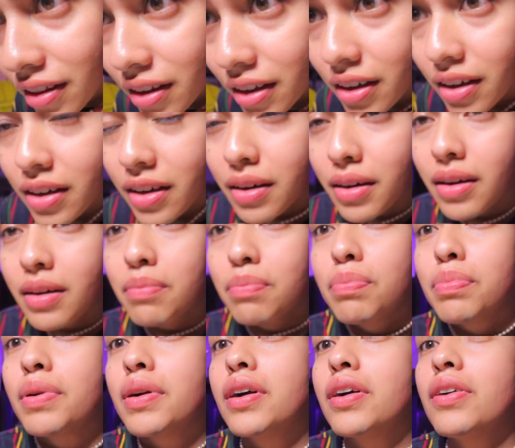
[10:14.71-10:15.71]
the
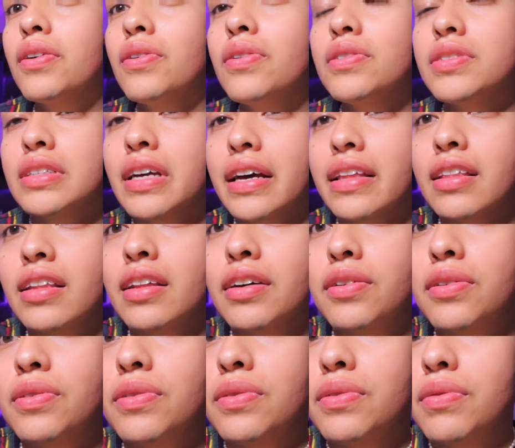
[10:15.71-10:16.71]
pearls, like the
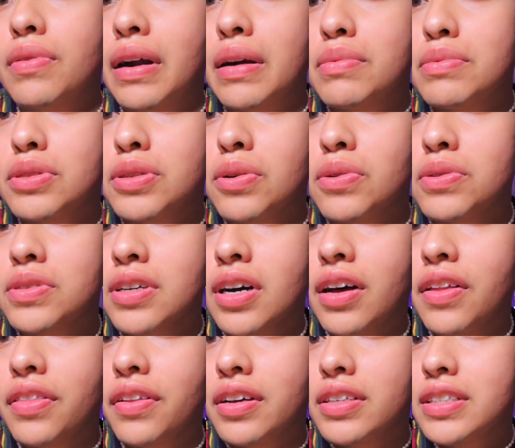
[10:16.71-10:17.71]
little rhinestones
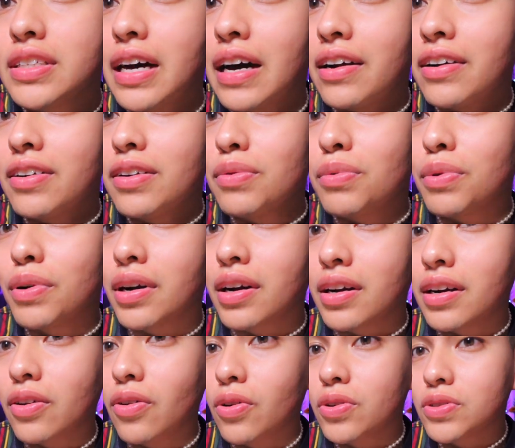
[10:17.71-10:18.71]
on the Saturn were
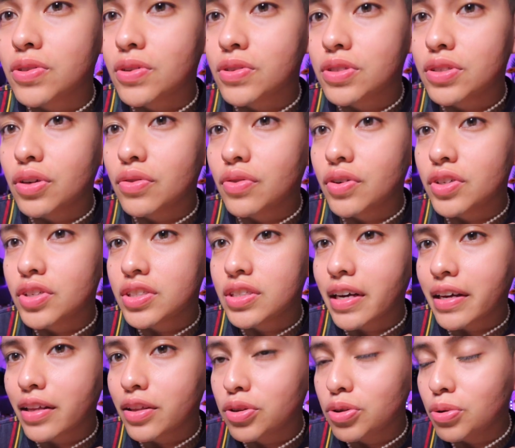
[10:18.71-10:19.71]
also silver just
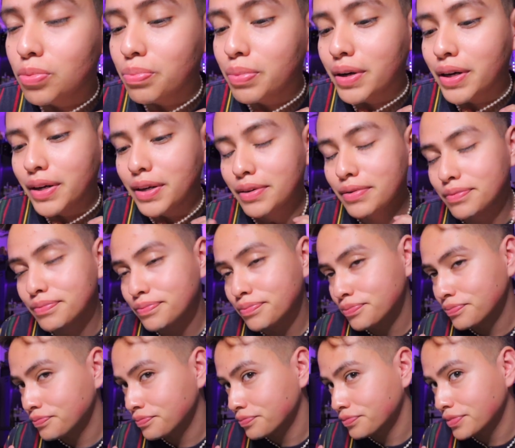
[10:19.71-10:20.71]
like the dupe, but
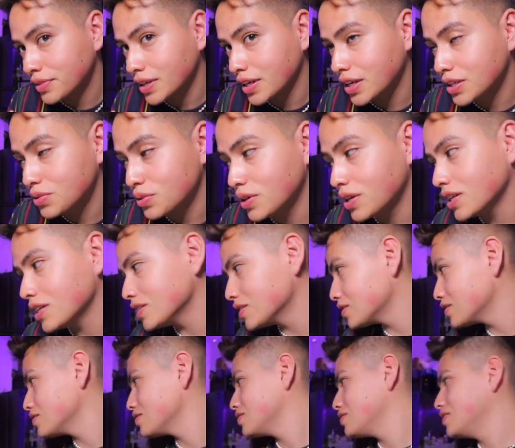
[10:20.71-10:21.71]
it is what it is.
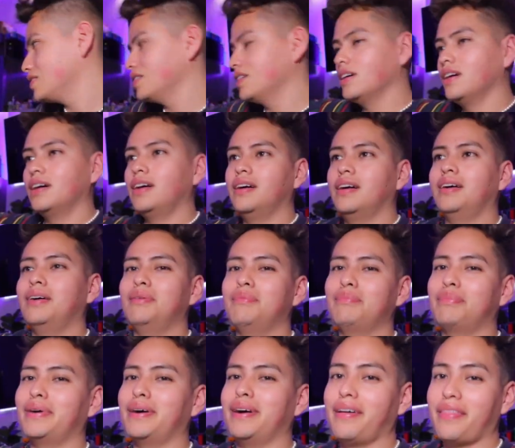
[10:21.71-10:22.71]

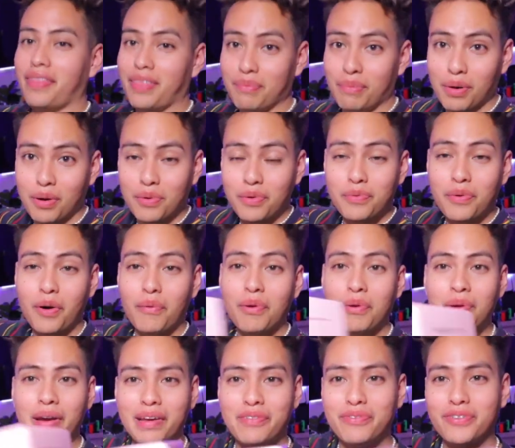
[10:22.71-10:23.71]
But the moment we've all been
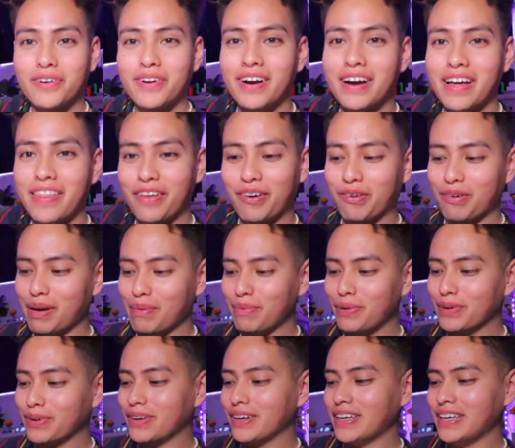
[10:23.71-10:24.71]
waiting for, the
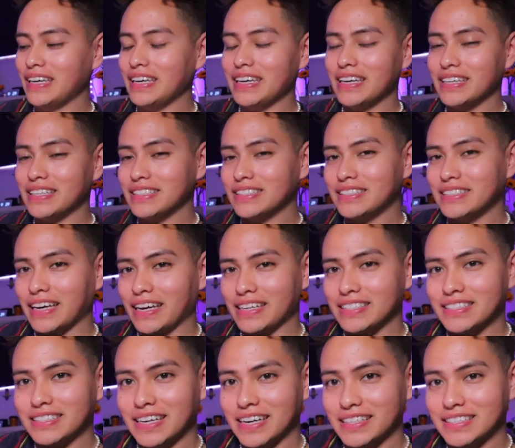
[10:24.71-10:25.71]
crumble cookie
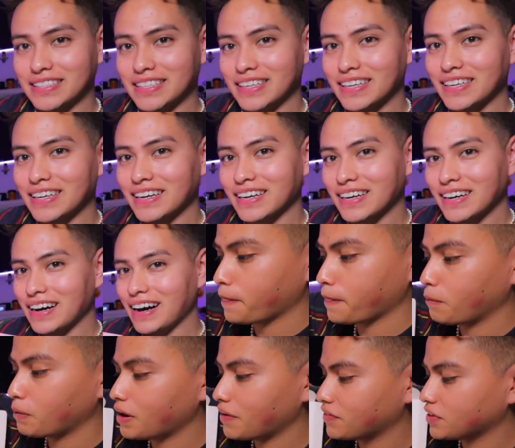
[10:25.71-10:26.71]
taste testing.
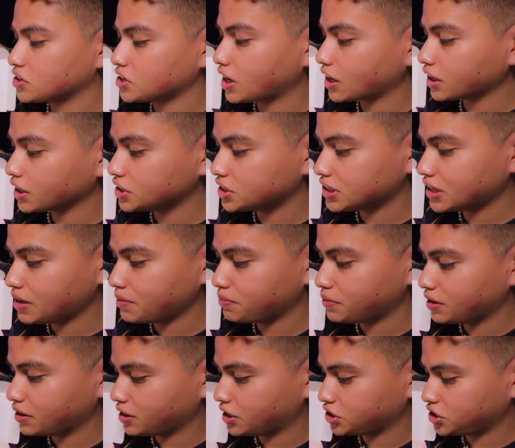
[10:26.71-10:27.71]
We have the chocolate
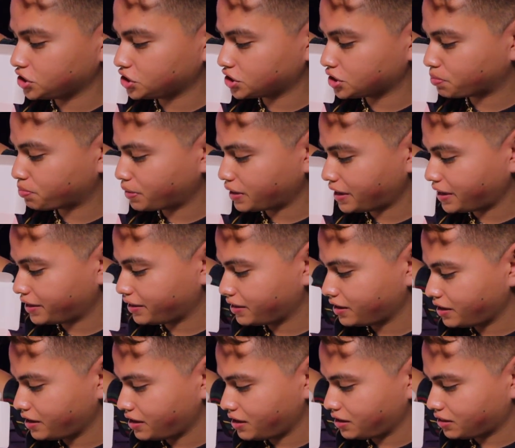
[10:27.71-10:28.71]
chip, the gingerbread,
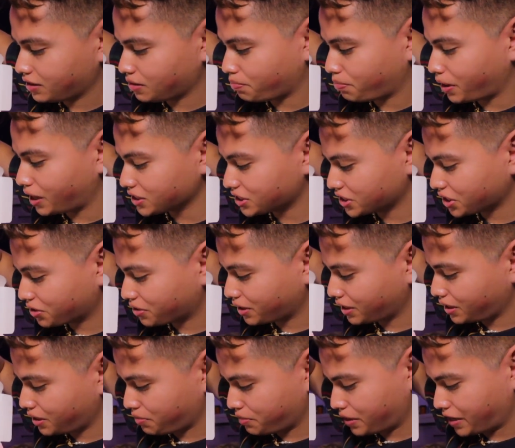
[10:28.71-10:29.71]
the Boston
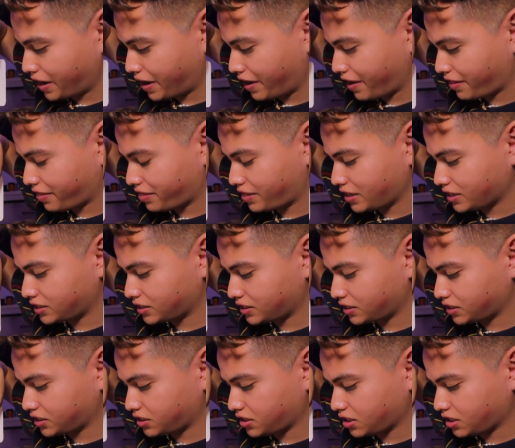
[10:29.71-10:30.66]
cream, and this is